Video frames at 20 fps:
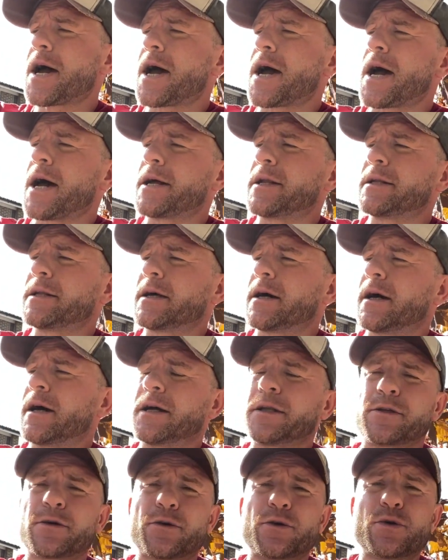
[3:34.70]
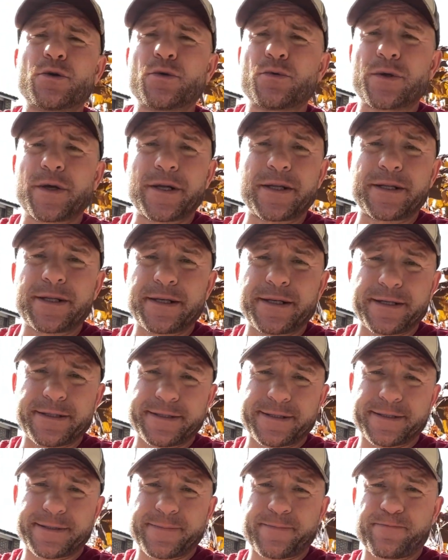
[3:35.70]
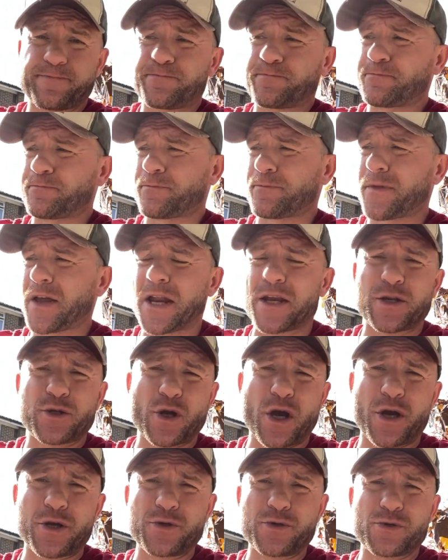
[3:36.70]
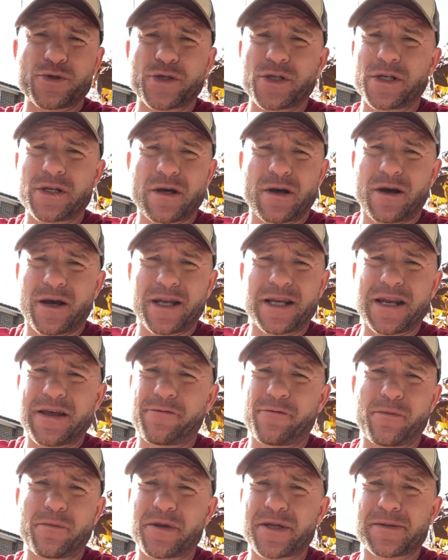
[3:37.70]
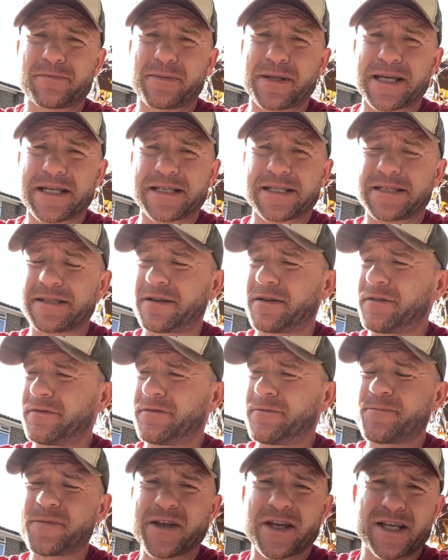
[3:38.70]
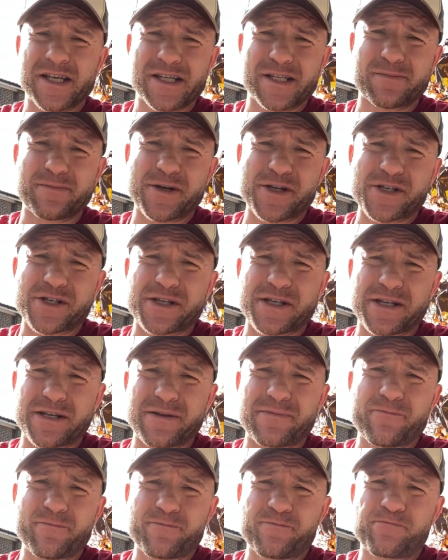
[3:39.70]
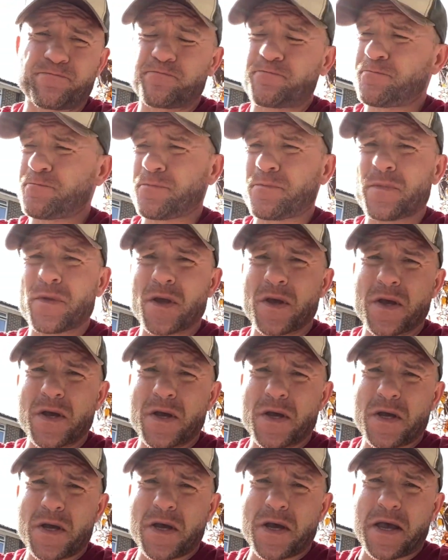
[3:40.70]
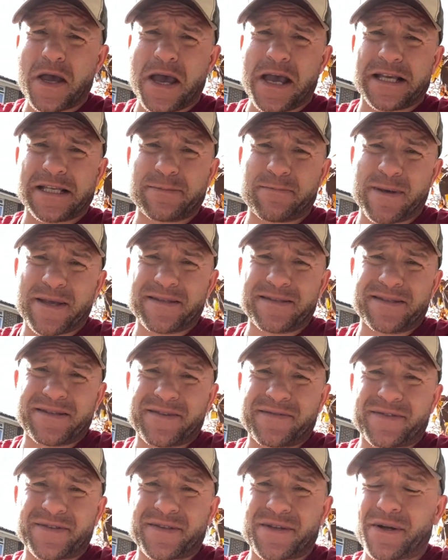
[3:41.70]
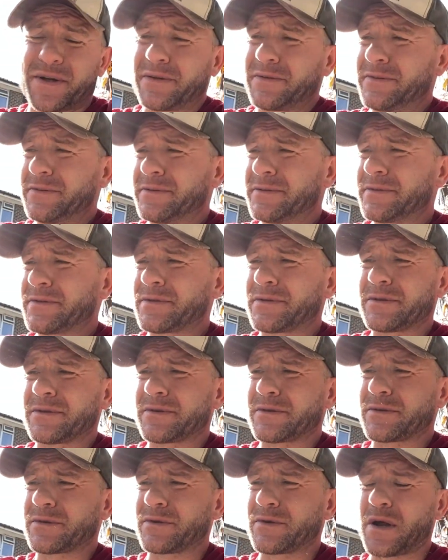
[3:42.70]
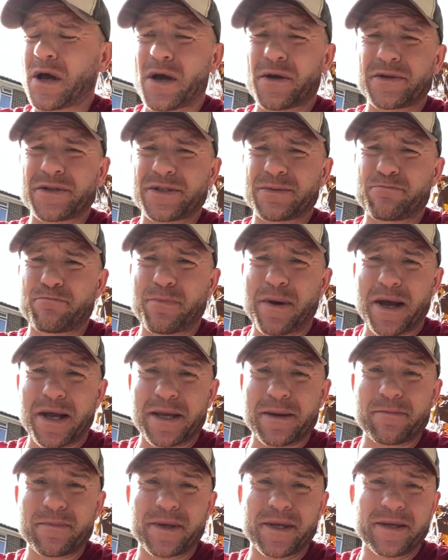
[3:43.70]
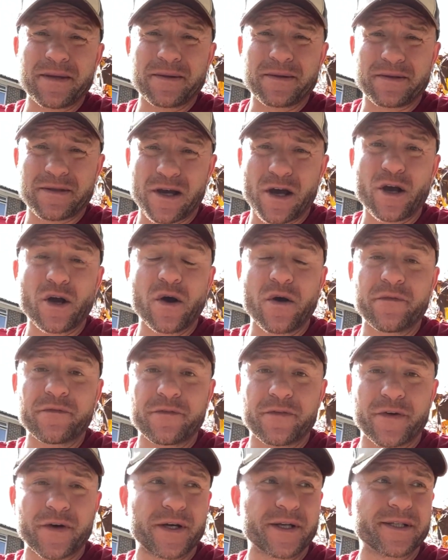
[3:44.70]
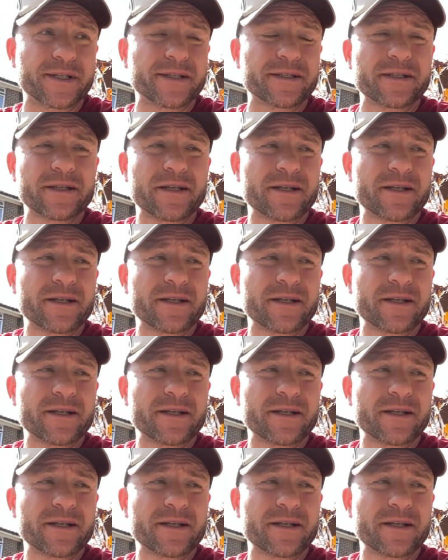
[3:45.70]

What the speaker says: And I don't know where it is. And I never misplace stuff, especially expensive stuff. So now it's bugging me that I can't find it.